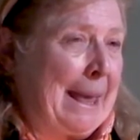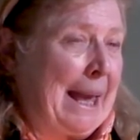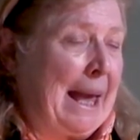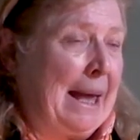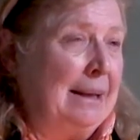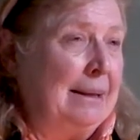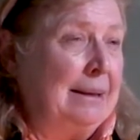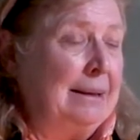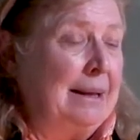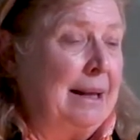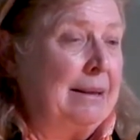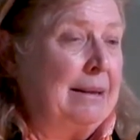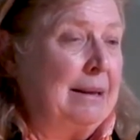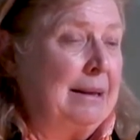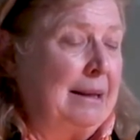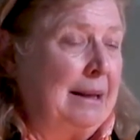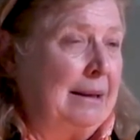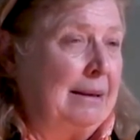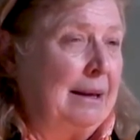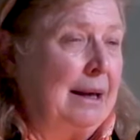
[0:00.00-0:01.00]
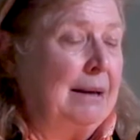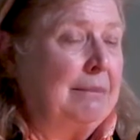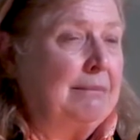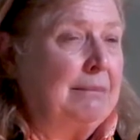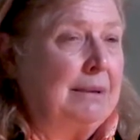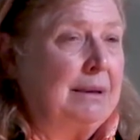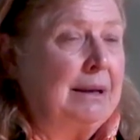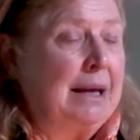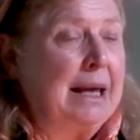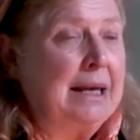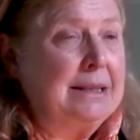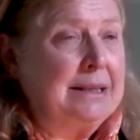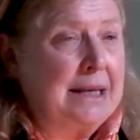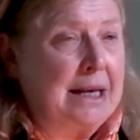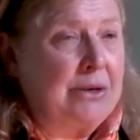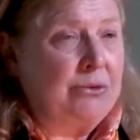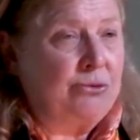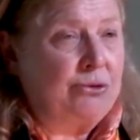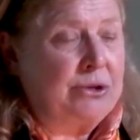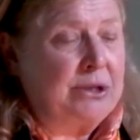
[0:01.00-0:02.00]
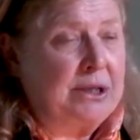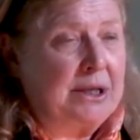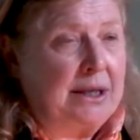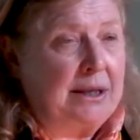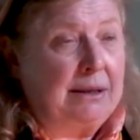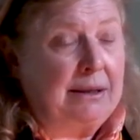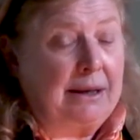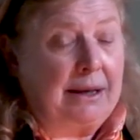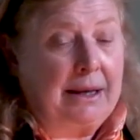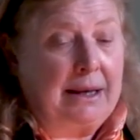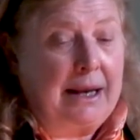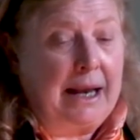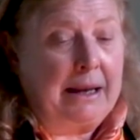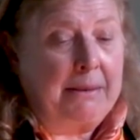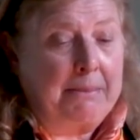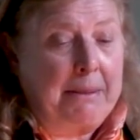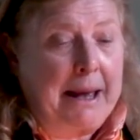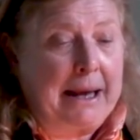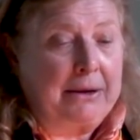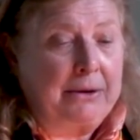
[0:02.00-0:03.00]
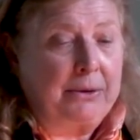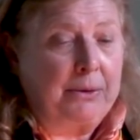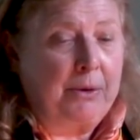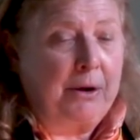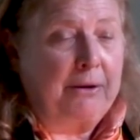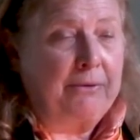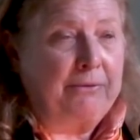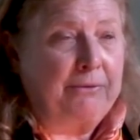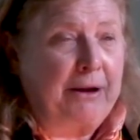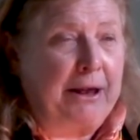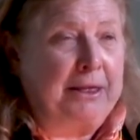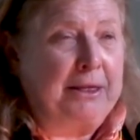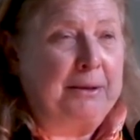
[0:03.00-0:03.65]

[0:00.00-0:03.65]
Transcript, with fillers: And another thing that is interesting to connect back to our friend,